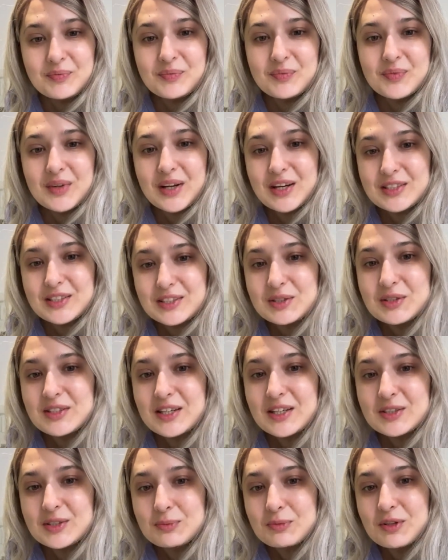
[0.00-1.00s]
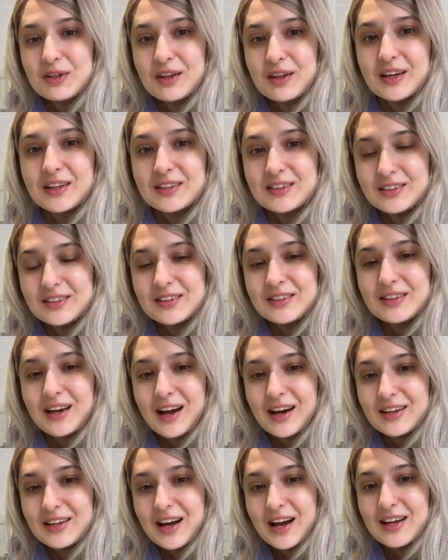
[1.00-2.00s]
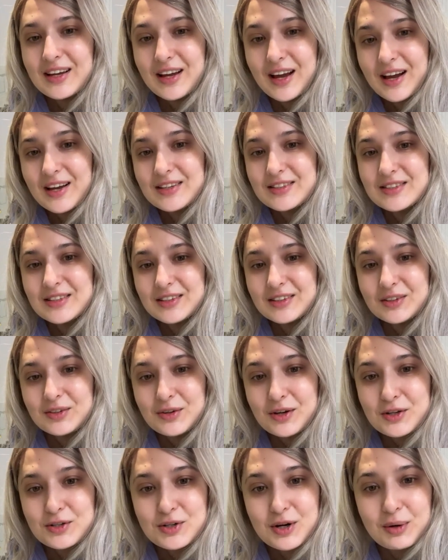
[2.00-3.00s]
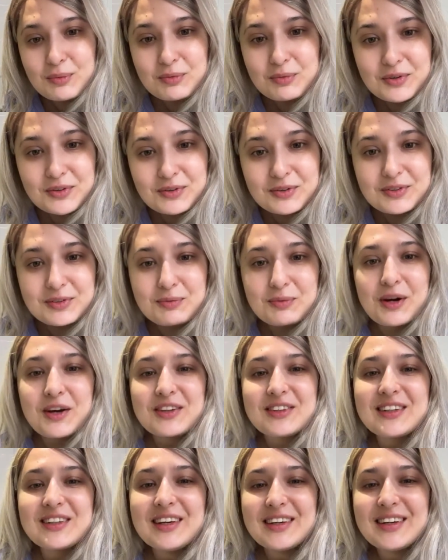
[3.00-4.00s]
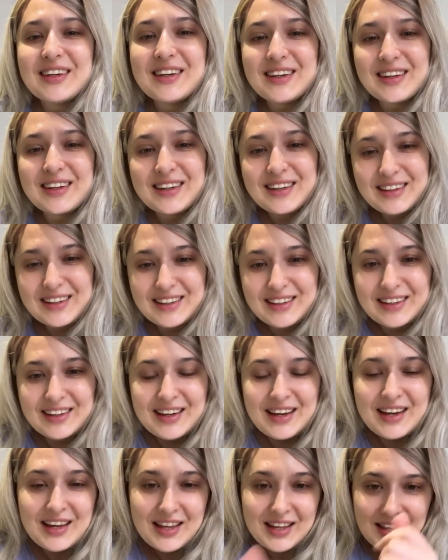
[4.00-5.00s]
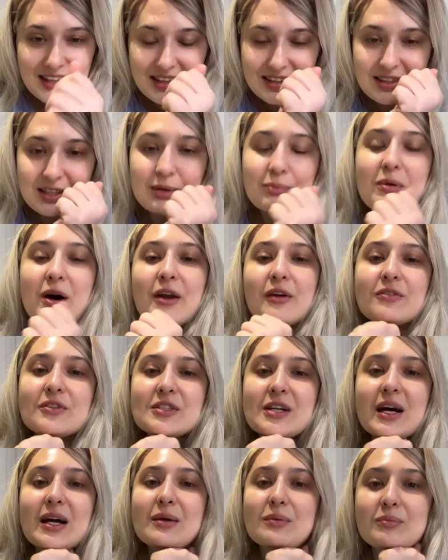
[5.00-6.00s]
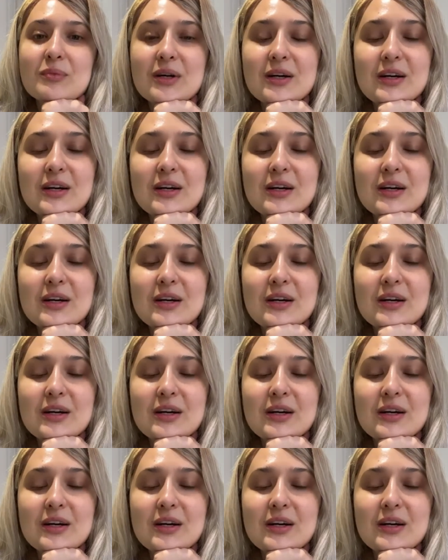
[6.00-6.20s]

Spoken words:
because it tells me that, yeah, I did a great job with the amount of time